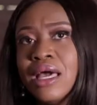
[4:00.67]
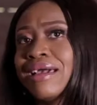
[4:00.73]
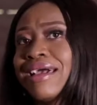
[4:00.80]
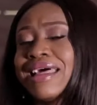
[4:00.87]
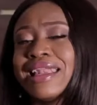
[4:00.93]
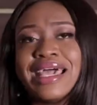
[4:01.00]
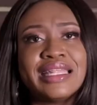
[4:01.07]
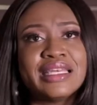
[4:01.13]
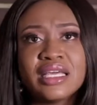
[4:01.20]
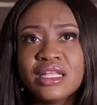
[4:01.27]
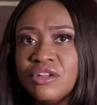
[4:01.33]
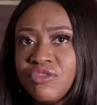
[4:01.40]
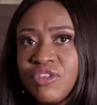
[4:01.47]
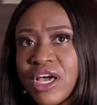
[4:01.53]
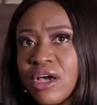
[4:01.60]
Can I
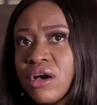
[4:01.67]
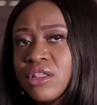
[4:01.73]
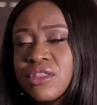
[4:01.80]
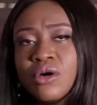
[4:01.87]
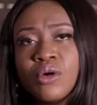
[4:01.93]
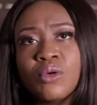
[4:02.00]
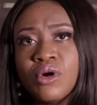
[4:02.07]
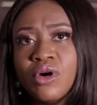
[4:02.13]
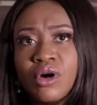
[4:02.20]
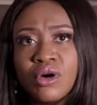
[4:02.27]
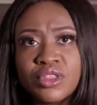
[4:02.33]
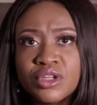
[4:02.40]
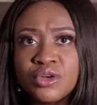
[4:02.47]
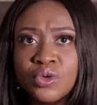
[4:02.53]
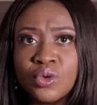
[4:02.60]
identify
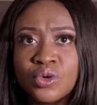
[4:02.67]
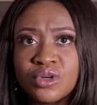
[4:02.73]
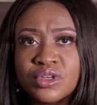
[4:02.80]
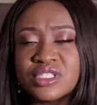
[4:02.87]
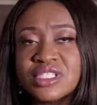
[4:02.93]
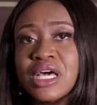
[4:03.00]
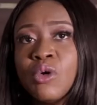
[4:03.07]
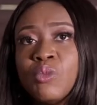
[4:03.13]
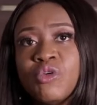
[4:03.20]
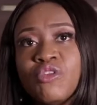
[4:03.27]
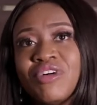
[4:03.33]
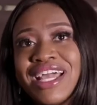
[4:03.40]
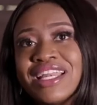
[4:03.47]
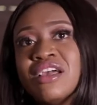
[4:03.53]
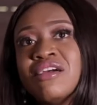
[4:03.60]
other donors that will
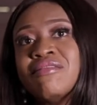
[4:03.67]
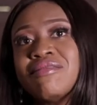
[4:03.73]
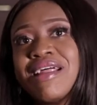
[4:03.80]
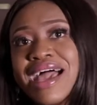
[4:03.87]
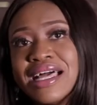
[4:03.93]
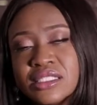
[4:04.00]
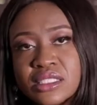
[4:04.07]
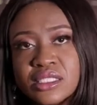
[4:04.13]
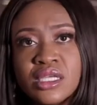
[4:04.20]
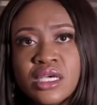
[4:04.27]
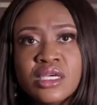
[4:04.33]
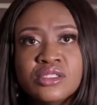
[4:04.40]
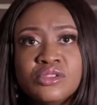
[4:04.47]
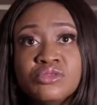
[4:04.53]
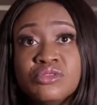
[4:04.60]
provide grants
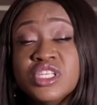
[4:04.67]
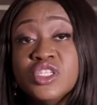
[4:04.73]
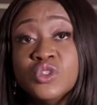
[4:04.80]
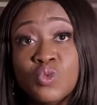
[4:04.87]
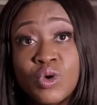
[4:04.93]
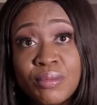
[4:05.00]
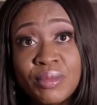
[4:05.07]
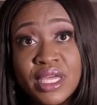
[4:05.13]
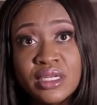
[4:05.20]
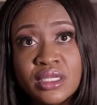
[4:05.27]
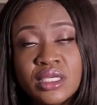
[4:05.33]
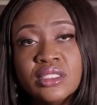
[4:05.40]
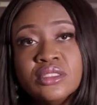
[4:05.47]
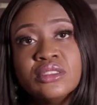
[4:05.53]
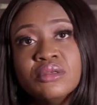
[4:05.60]
to these women
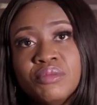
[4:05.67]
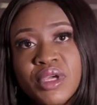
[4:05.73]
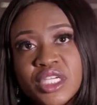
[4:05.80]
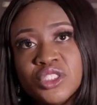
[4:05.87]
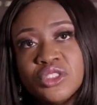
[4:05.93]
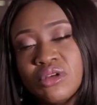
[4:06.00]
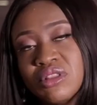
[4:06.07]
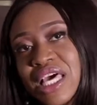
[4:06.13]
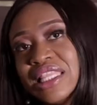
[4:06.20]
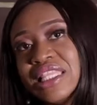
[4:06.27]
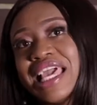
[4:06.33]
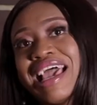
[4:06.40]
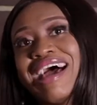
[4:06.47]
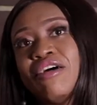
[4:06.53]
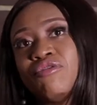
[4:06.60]
to make sure that they
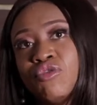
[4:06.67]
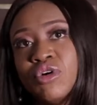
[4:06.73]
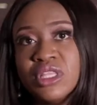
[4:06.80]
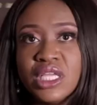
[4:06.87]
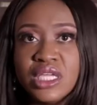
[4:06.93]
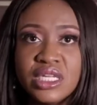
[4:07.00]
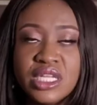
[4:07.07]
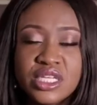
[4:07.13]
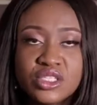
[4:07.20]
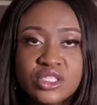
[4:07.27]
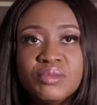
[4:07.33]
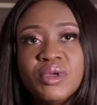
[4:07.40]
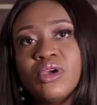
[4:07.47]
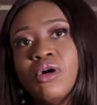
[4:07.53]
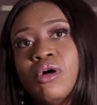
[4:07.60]
have what they need to
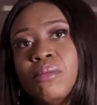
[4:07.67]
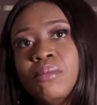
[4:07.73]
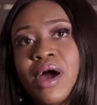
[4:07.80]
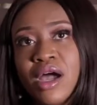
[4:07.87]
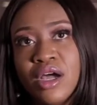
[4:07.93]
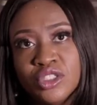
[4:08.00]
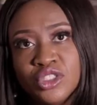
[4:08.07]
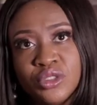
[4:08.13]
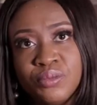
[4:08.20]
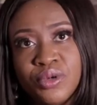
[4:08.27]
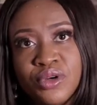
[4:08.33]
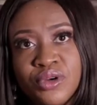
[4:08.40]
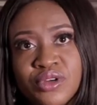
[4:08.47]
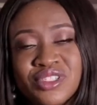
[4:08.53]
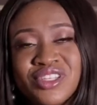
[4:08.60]
become
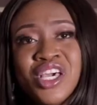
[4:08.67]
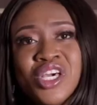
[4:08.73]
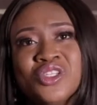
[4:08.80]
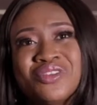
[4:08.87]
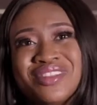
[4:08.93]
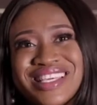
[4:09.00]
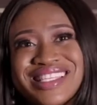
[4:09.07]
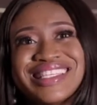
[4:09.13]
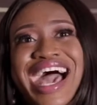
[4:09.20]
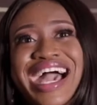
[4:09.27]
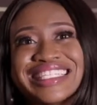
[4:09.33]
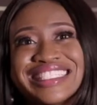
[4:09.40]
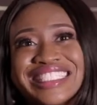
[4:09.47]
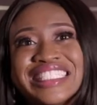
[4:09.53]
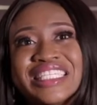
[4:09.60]
entrepreneurs? So these
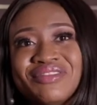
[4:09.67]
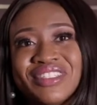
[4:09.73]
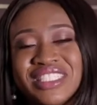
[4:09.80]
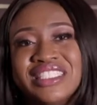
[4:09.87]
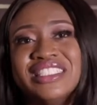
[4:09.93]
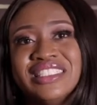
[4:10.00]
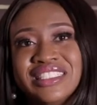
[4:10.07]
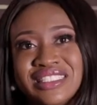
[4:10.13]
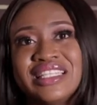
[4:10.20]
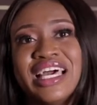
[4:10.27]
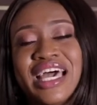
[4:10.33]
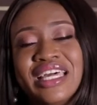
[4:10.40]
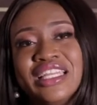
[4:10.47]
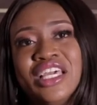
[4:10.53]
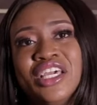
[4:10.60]
are activities
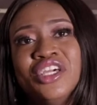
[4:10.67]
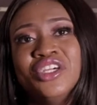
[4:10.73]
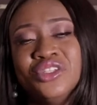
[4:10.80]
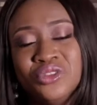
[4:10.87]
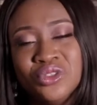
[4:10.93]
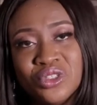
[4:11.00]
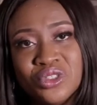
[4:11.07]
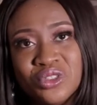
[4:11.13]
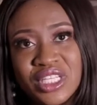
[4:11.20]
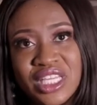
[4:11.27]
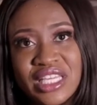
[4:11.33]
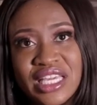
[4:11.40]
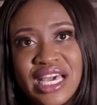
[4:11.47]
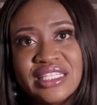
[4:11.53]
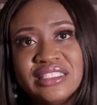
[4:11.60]
that you're
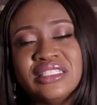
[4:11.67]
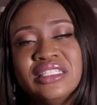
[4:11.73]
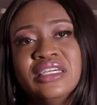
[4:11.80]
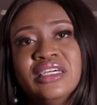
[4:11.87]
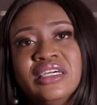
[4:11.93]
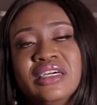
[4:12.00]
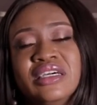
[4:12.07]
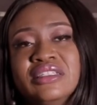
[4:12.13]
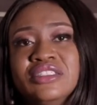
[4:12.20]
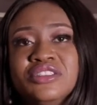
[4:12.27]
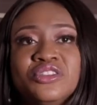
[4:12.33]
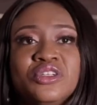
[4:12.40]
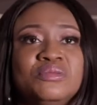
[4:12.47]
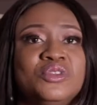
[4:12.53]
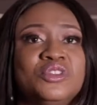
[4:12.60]
looking at in
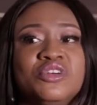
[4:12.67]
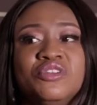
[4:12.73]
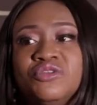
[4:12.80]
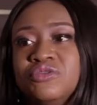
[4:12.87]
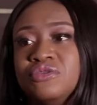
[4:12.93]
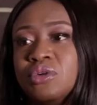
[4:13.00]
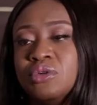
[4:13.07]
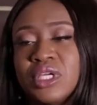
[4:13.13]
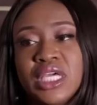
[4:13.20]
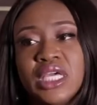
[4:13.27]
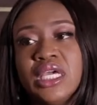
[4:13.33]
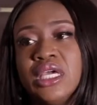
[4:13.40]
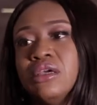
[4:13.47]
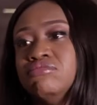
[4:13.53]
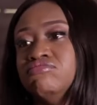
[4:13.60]
terms of,
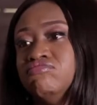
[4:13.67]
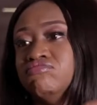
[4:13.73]
okay,